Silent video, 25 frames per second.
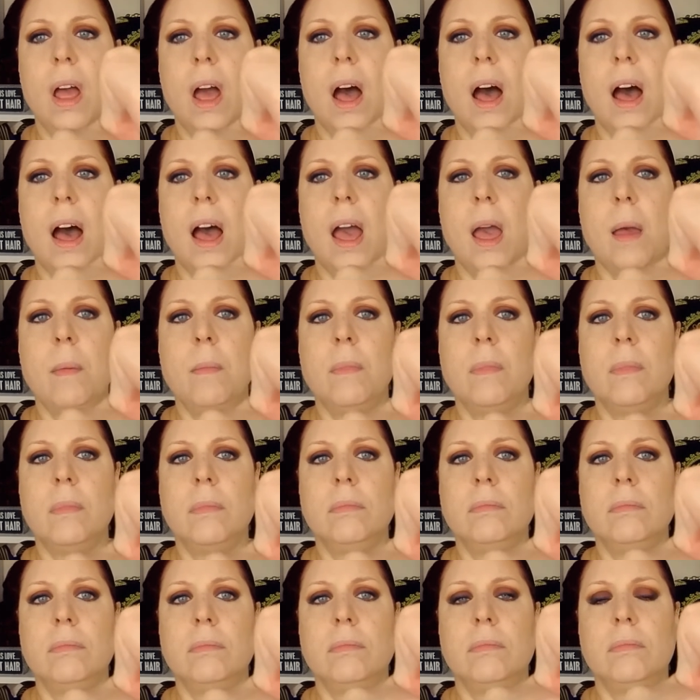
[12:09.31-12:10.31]
I'm
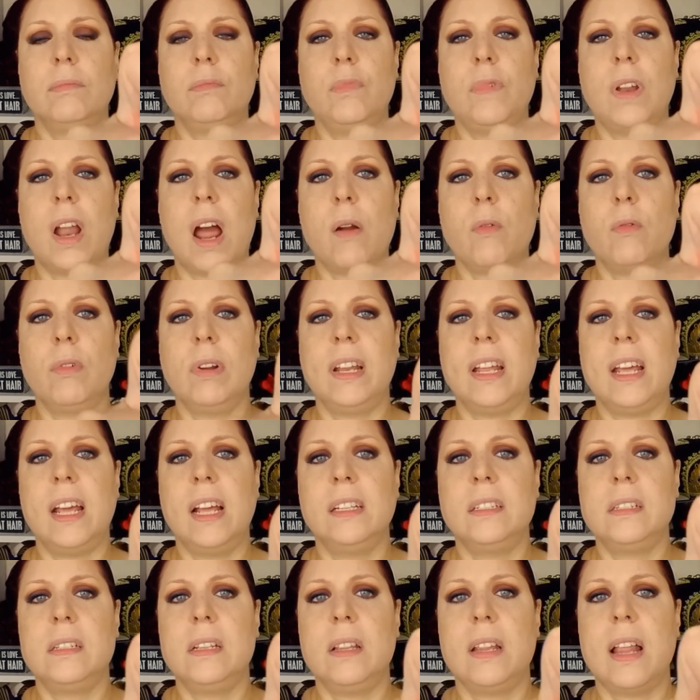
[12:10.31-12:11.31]
not really
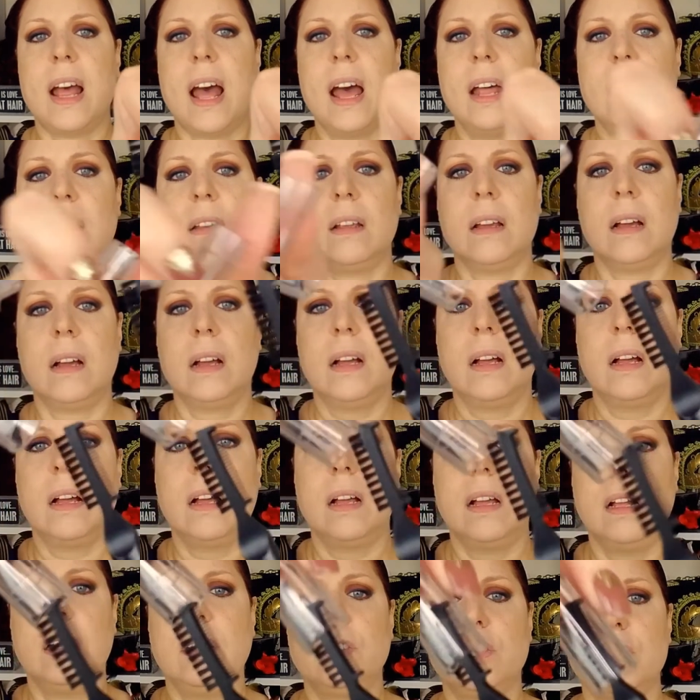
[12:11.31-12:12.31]
into that
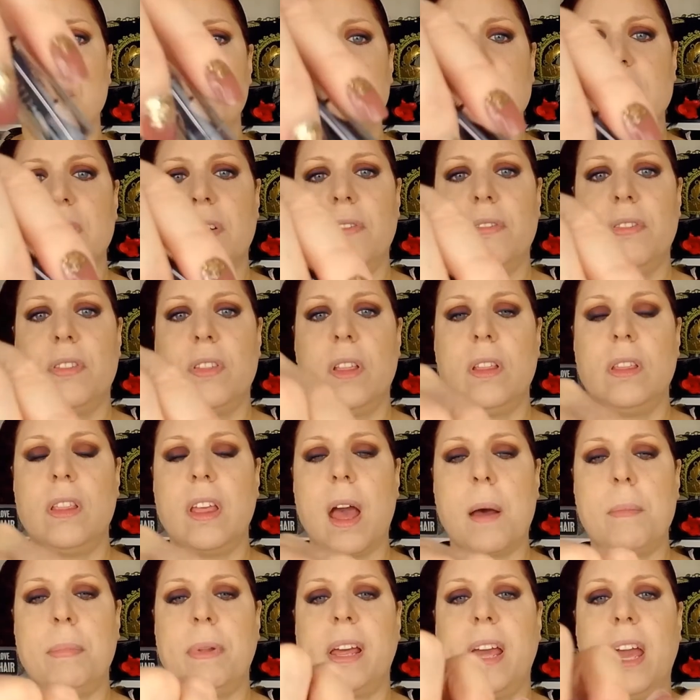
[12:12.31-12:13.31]
in terms of the
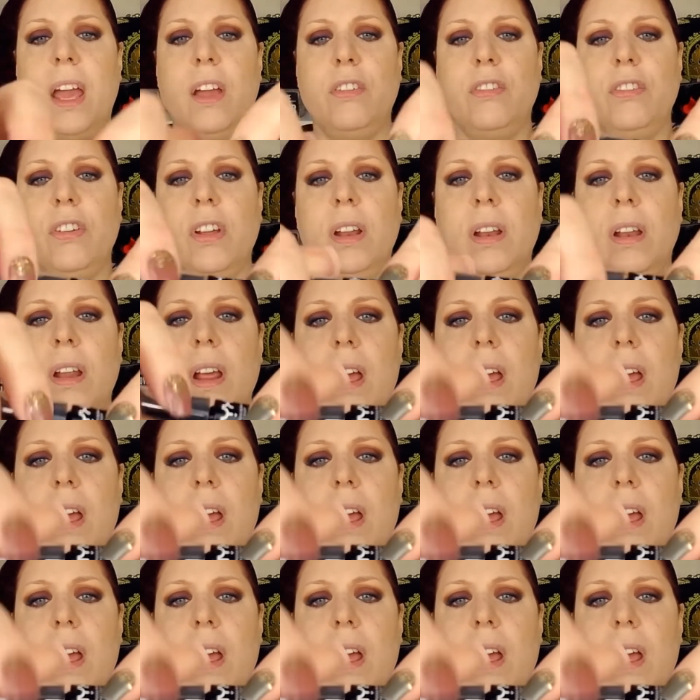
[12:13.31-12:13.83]
application.